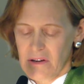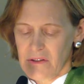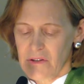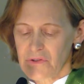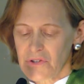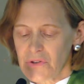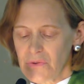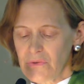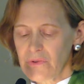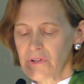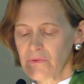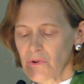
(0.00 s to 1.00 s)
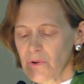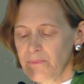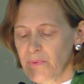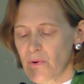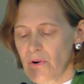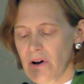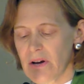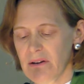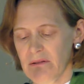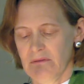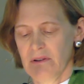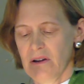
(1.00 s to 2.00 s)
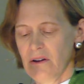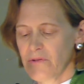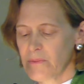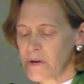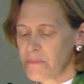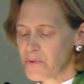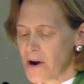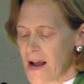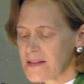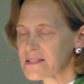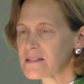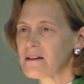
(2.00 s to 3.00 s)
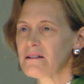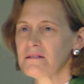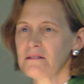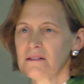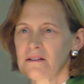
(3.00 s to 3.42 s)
The 2-year-old boy from Nebraska